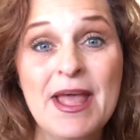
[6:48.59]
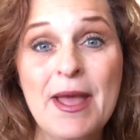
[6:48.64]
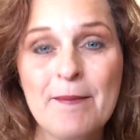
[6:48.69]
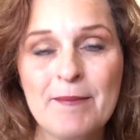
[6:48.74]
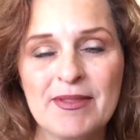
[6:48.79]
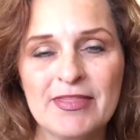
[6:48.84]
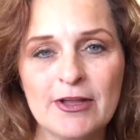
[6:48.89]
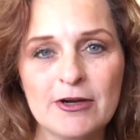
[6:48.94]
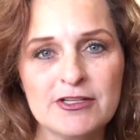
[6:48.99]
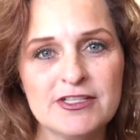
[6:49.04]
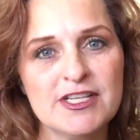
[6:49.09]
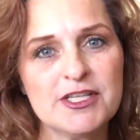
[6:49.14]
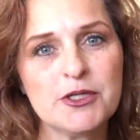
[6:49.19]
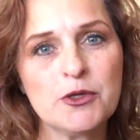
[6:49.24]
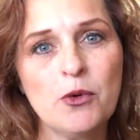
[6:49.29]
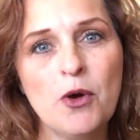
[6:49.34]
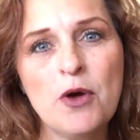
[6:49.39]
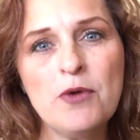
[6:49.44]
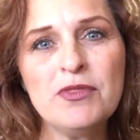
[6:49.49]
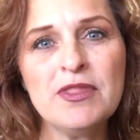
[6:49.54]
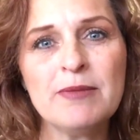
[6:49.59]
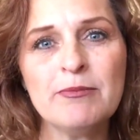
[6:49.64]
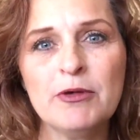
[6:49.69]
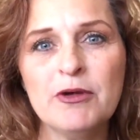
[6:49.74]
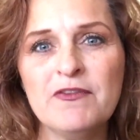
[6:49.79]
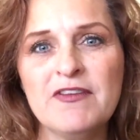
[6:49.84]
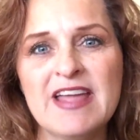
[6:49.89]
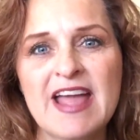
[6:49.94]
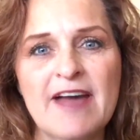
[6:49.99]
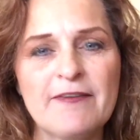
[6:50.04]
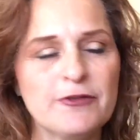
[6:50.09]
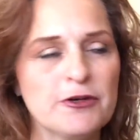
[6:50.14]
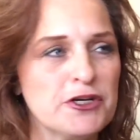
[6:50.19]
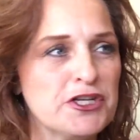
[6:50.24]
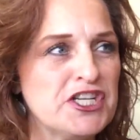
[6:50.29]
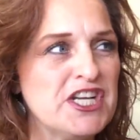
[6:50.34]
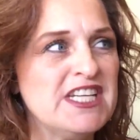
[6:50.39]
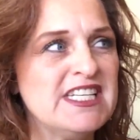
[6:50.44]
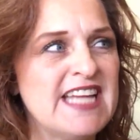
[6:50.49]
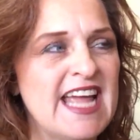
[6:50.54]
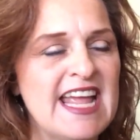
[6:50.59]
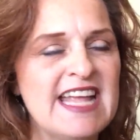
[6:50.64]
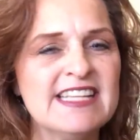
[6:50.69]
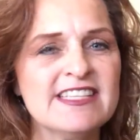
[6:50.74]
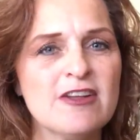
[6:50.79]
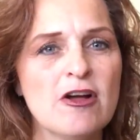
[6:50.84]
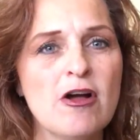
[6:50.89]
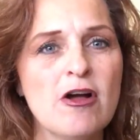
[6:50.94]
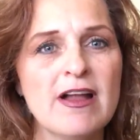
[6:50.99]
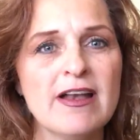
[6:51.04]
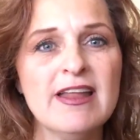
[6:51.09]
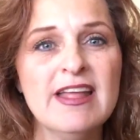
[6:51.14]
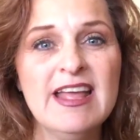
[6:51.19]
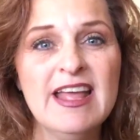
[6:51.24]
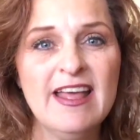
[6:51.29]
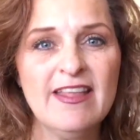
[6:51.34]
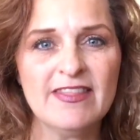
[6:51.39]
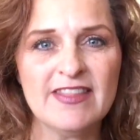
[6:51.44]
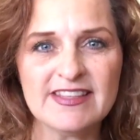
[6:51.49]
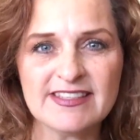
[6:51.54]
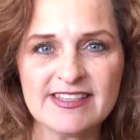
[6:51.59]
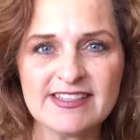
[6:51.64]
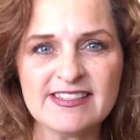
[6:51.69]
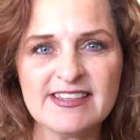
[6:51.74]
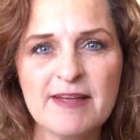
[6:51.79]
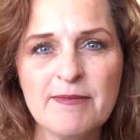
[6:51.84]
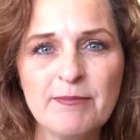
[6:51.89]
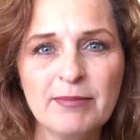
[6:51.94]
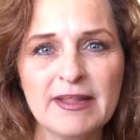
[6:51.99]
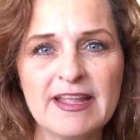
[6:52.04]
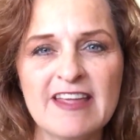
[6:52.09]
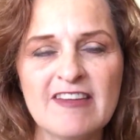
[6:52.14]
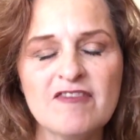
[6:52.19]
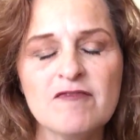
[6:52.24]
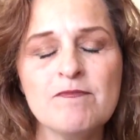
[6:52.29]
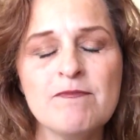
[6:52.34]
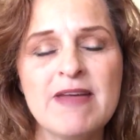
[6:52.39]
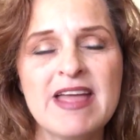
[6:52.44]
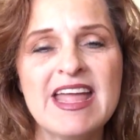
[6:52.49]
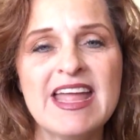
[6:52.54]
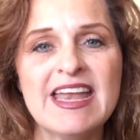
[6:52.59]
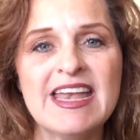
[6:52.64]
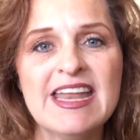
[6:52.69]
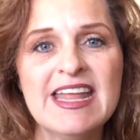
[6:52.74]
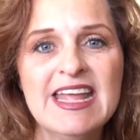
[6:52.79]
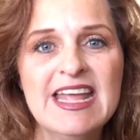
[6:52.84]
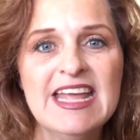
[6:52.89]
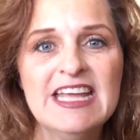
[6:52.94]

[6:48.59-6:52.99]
But there's this quote in the movie after she takes on this assembly of men.